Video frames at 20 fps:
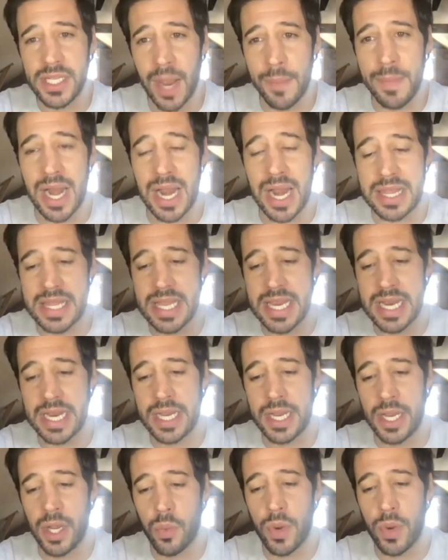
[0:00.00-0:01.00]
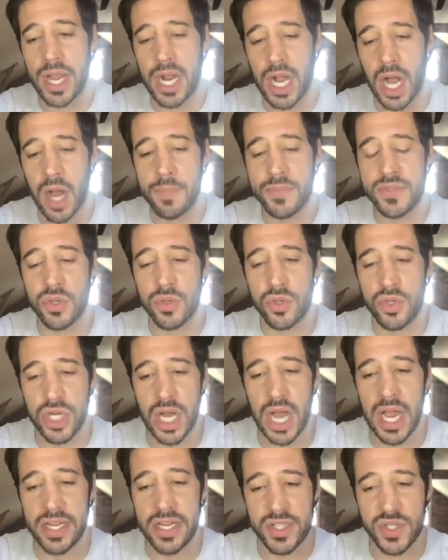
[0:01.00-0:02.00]
I mean, I think when it comes to
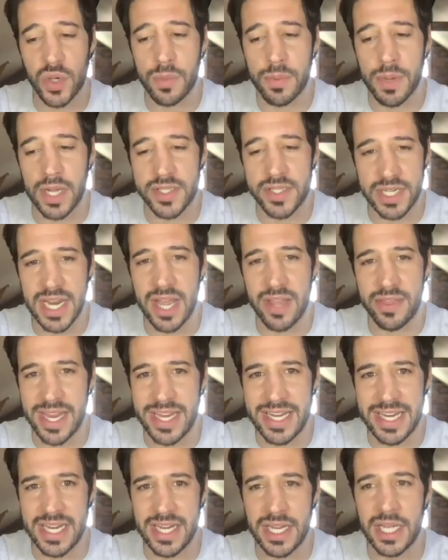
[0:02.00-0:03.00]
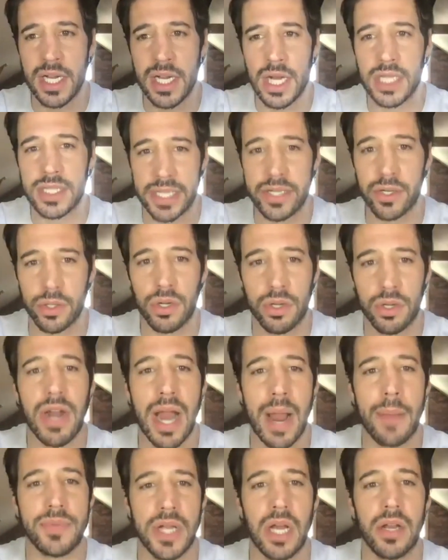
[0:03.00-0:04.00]
giant sauropods, again, they need a literal
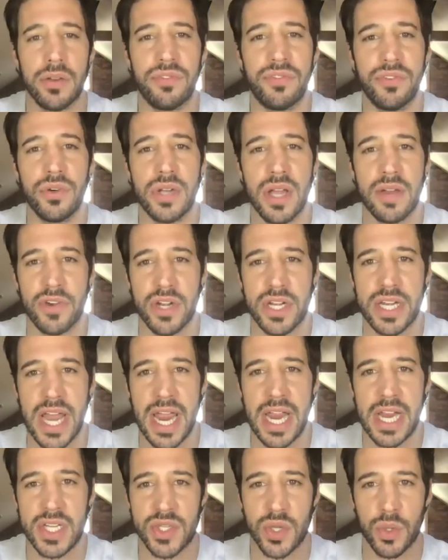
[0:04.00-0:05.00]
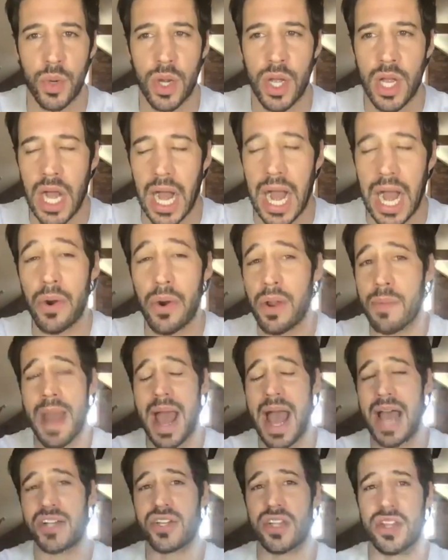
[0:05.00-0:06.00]
crap ton of food every day. So I would
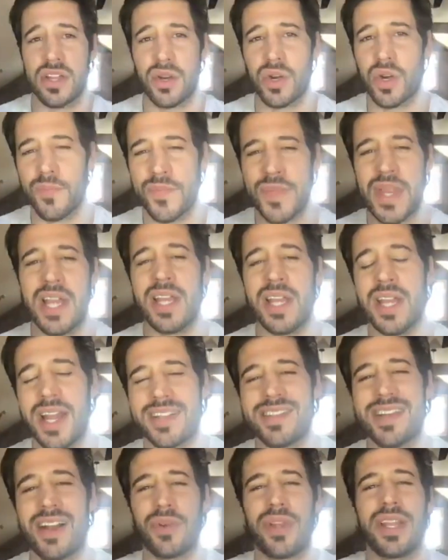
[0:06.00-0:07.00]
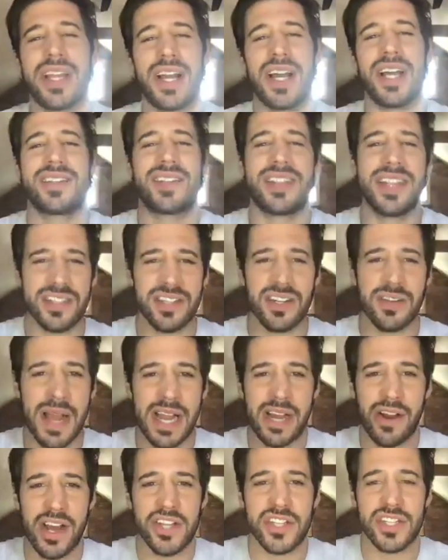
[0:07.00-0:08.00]
imagine they're, it's not really a seasonal
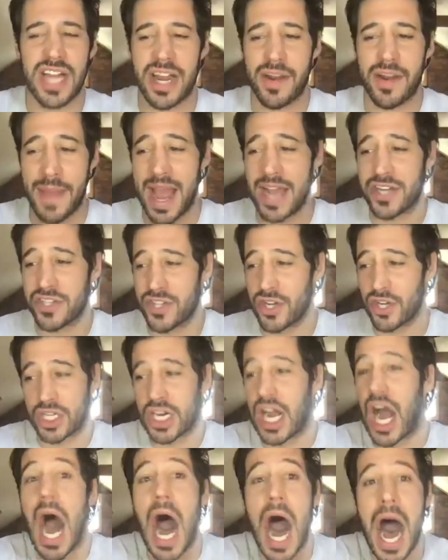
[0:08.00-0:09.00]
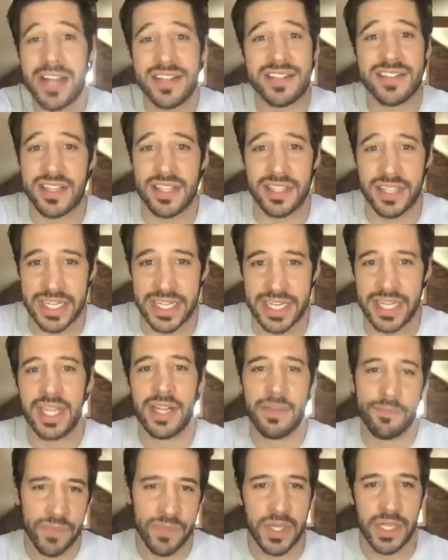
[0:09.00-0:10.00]
migration. I'd imagine they're constantly,
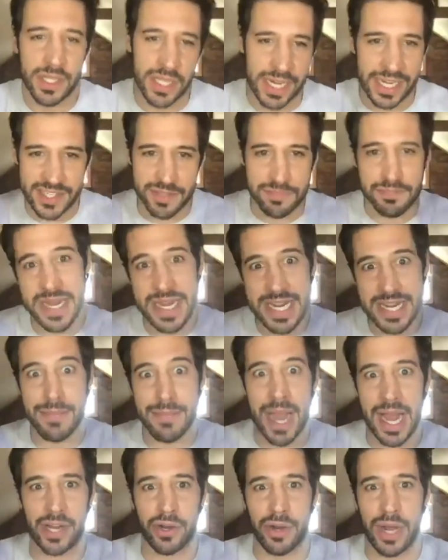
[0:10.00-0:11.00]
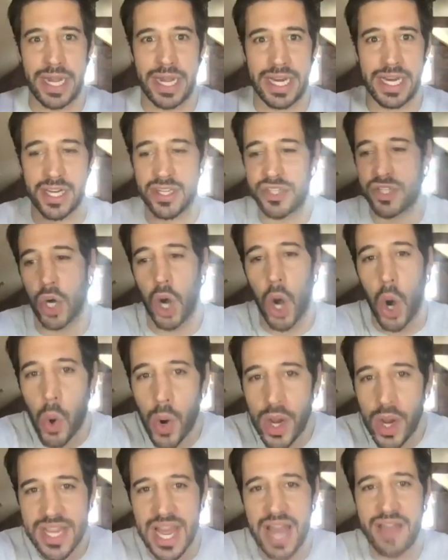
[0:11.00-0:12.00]
I guess, mini migrating because you're
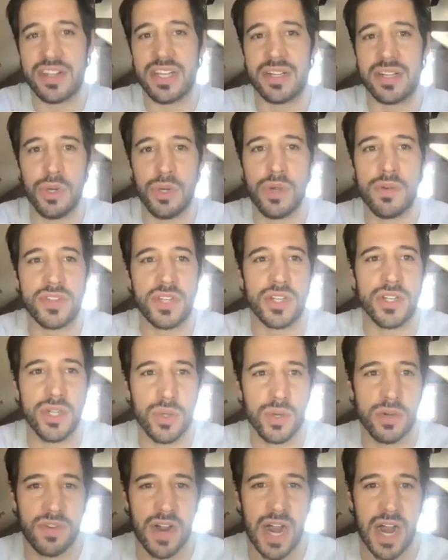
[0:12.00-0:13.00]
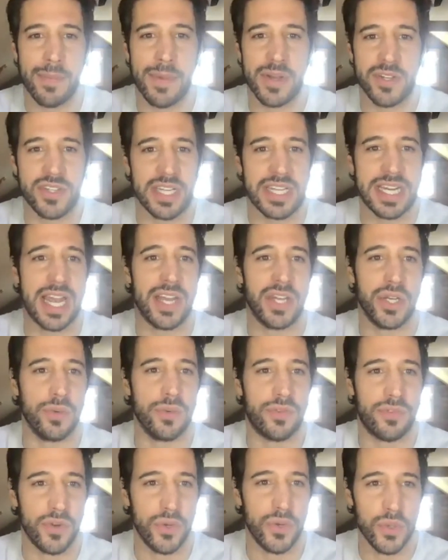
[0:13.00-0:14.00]
always having to move to new environments to get new
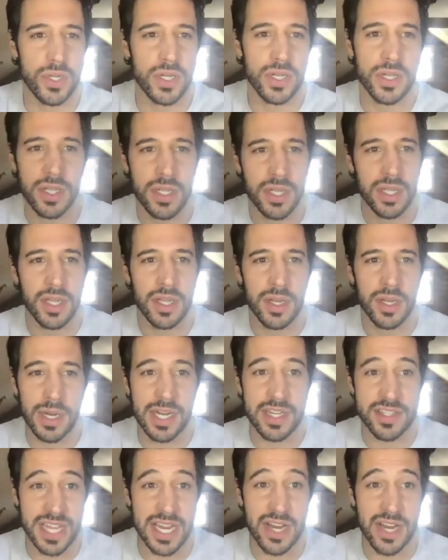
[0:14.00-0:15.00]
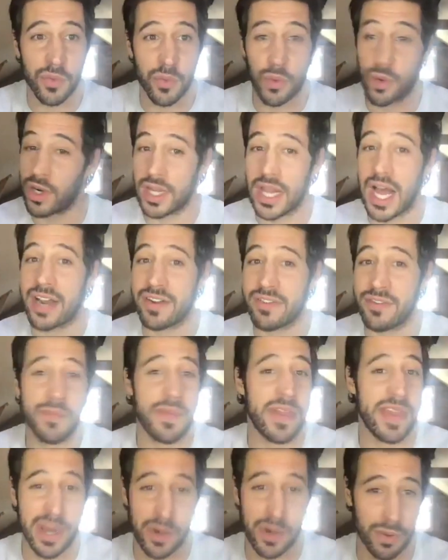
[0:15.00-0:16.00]
food because they were a lot of them
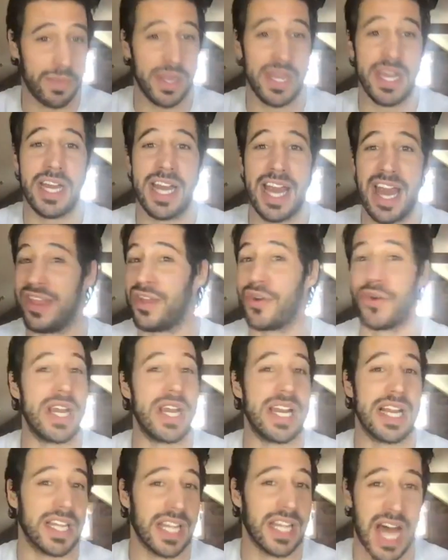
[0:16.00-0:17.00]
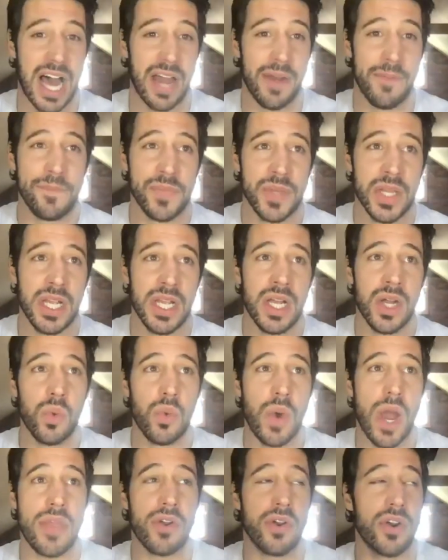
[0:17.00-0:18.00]
and they were big and they're eating a lot.
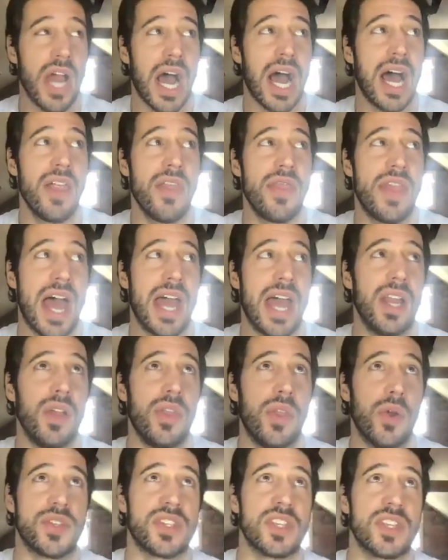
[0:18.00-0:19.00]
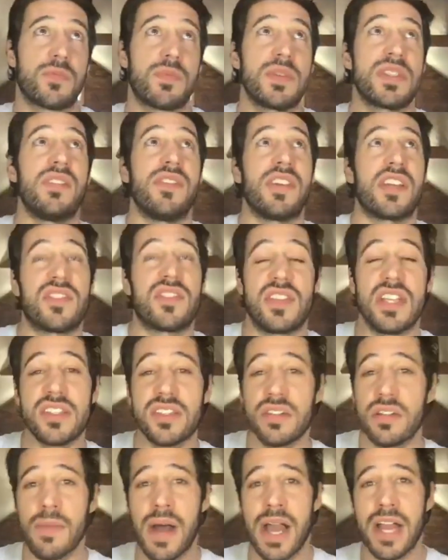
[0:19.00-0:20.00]
Whether or not that there was a specific
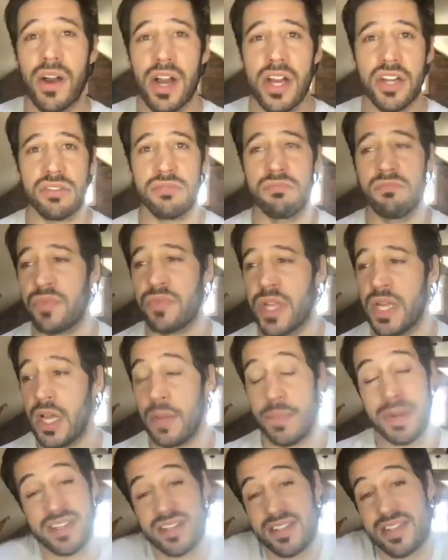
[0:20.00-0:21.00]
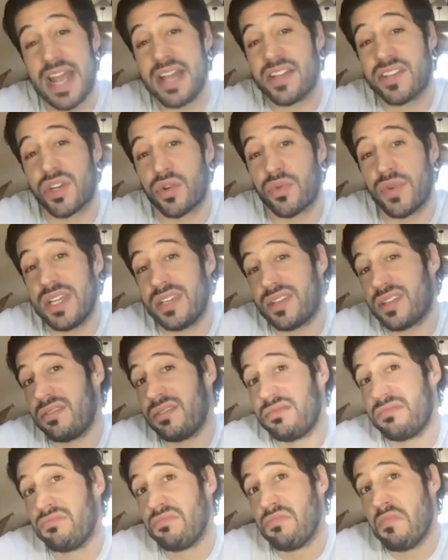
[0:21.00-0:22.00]
seasonal migration, I mean, it stands to reason,
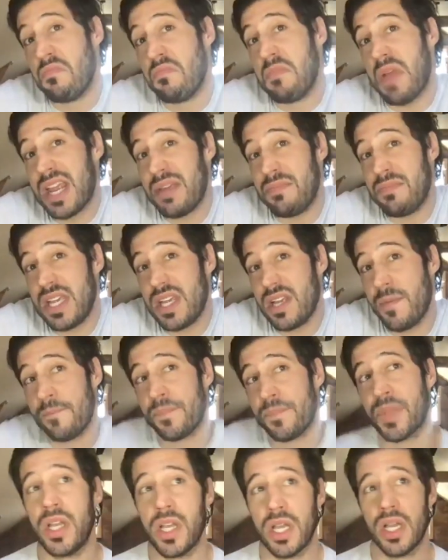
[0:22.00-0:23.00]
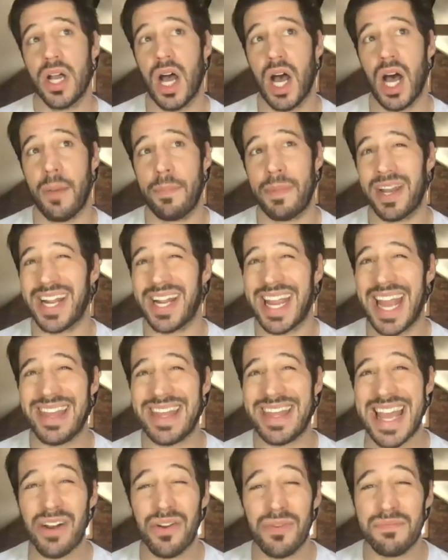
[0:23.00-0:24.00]
maybe. Uh, but again,
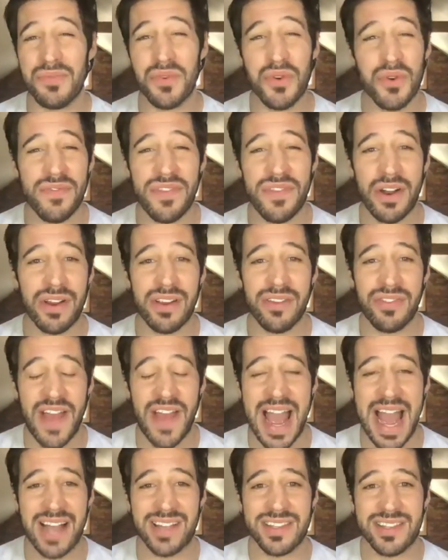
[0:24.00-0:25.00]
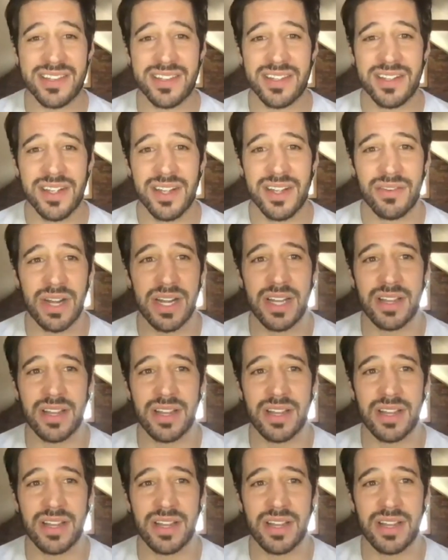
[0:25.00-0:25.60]
they don't move very fast, right?